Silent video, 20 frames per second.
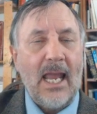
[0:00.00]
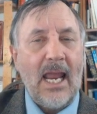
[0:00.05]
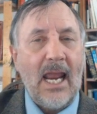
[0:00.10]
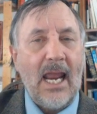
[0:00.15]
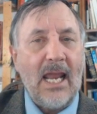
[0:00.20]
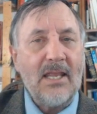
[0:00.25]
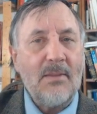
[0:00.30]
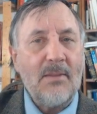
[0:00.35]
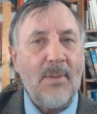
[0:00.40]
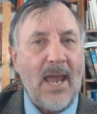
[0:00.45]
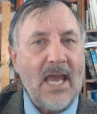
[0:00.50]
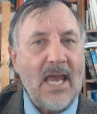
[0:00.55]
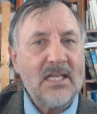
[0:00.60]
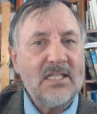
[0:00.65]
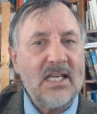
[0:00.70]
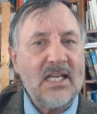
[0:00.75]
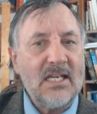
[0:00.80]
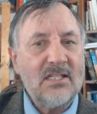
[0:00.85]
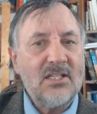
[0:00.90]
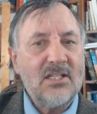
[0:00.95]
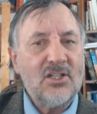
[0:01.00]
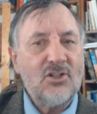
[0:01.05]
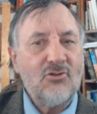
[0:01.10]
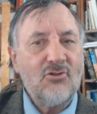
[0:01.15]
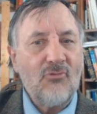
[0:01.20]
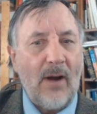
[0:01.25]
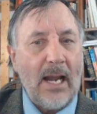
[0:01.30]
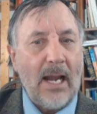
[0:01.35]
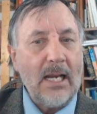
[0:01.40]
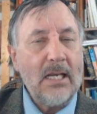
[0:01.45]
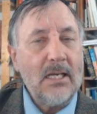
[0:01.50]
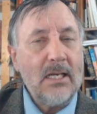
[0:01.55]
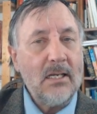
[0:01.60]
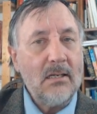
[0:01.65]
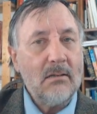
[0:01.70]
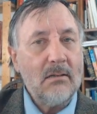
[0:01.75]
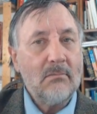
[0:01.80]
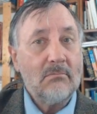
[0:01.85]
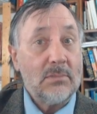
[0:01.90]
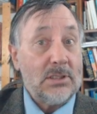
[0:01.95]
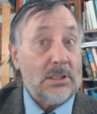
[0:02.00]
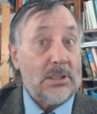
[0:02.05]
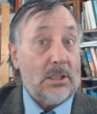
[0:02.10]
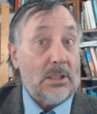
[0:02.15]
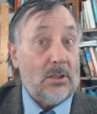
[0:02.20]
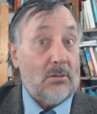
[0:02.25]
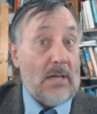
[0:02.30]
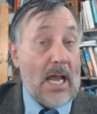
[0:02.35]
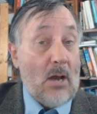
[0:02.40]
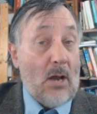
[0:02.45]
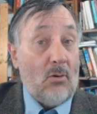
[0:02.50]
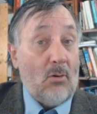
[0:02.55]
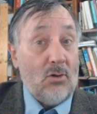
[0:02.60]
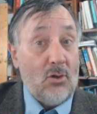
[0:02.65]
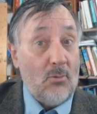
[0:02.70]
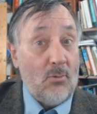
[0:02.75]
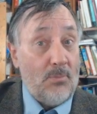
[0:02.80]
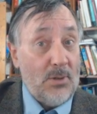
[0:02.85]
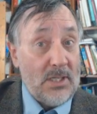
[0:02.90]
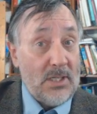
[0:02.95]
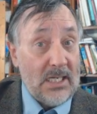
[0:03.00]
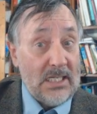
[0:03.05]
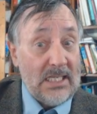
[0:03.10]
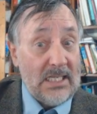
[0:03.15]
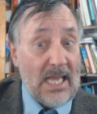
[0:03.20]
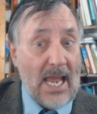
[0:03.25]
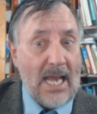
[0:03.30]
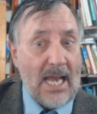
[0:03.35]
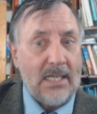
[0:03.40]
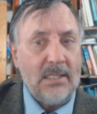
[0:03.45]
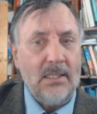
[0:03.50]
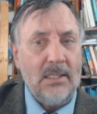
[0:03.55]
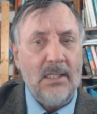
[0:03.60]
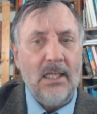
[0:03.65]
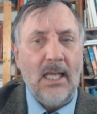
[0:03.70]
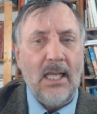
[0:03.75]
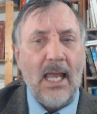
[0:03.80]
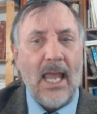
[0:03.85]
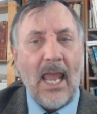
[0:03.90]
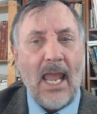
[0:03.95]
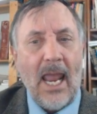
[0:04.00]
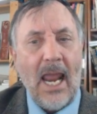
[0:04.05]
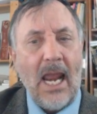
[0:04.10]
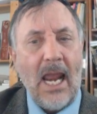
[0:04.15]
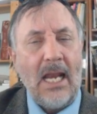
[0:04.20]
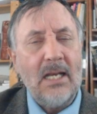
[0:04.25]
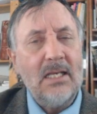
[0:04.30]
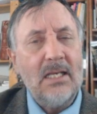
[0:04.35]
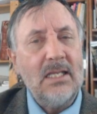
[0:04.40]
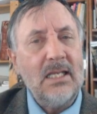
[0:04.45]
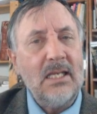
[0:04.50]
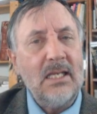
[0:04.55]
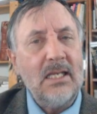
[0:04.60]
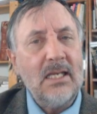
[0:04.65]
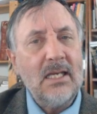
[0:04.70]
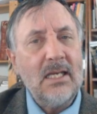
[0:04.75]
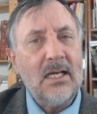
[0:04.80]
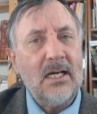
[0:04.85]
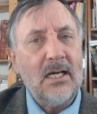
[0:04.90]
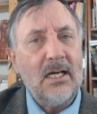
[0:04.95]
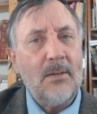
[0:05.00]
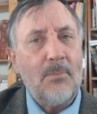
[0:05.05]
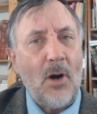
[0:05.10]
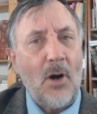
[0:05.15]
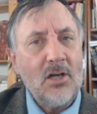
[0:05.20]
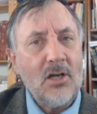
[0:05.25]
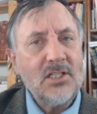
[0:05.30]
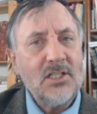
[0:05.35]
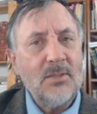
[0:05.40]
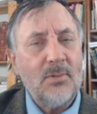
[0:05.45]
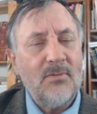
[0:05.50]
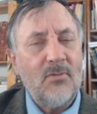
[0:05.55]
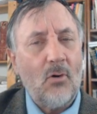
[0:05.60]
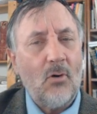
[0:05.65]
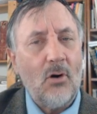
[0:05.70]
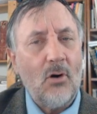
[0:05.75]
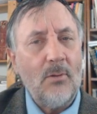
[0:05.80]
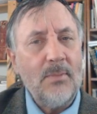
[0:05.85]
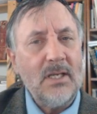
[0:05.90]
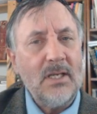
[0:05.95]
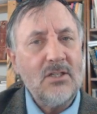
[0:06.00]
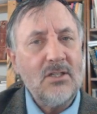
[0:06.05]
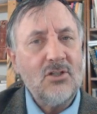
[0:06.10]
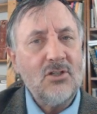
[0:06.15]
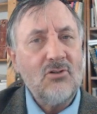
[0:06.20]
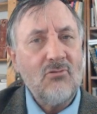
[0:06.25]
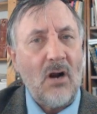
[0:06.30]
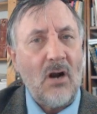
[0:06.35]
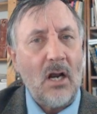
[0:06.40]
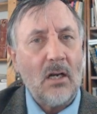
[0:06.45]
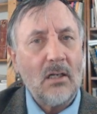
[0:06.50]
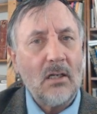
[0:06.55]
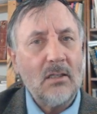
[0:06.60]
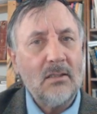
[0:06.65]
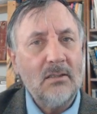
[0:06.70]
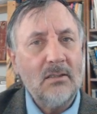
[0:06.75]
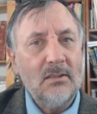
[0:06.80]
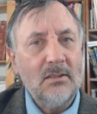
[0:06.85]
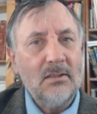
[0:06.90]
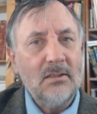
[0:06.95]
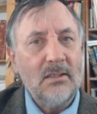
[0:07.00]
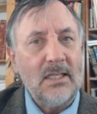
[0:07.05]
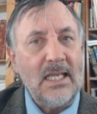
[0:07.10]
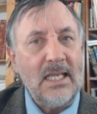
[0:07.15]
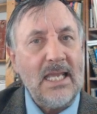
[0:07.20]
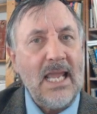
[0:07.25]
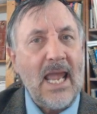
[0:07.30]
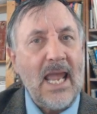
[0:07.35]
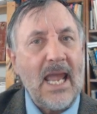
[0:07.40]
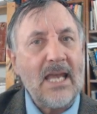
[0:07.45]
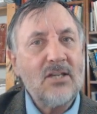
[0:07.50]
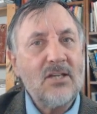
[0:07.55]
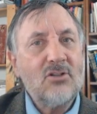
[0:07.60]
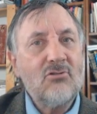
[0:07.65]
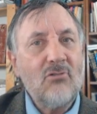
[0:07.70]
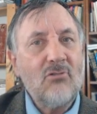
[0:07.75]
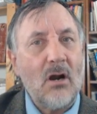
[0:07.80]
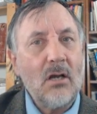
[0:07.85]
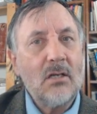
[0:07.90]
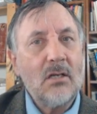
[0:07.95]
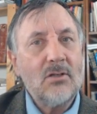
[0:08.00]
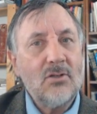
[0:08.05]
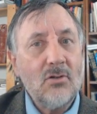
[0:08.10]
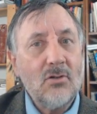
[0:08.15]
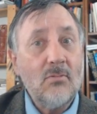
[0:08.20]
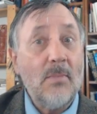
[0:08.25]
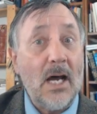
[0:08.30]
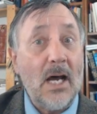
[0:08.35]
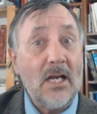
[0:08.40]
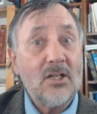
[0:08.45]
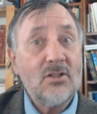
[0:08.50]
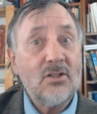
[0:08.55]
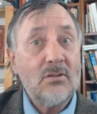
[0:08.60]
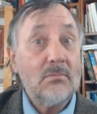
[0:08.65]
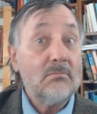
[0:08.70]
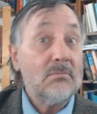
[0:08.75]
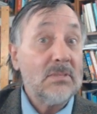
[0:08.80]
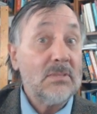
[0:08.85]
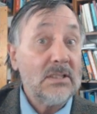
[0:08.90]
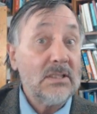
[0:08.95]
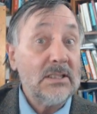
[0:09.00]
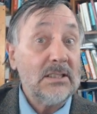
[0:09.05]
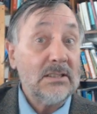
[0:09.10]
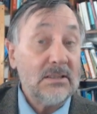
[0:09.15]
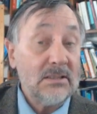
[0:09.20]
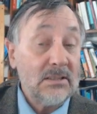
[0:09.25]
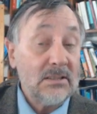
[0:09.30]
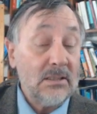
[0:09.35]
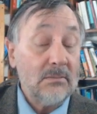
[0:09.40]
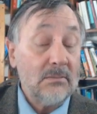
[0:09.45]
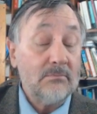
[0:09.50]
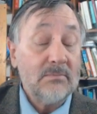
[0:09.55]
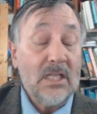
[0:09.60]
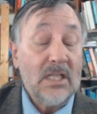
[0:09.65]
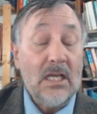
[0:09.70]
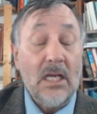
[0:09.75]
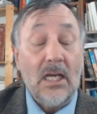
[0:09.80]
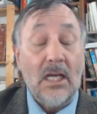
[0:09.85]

and the past tense is drank. So how would you predict that? And the participle form is drunk. He has drunk too much. Okay, so